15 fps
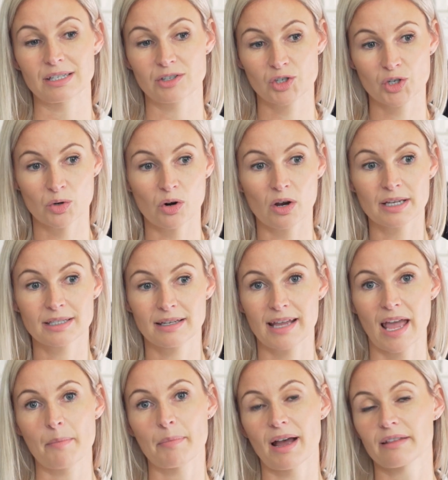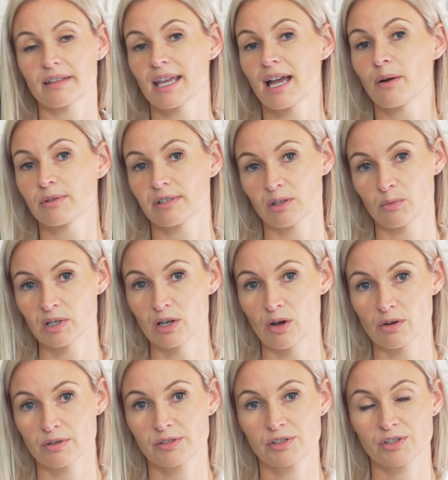is try to get back the hours that we
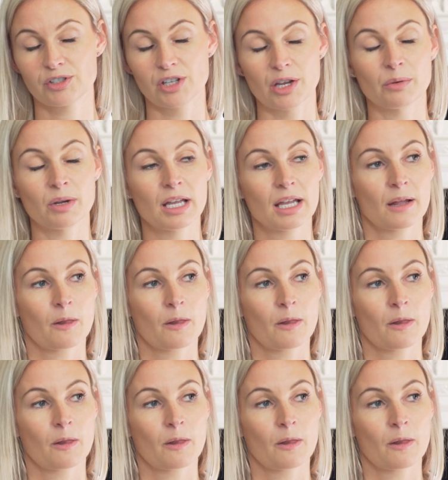lost. So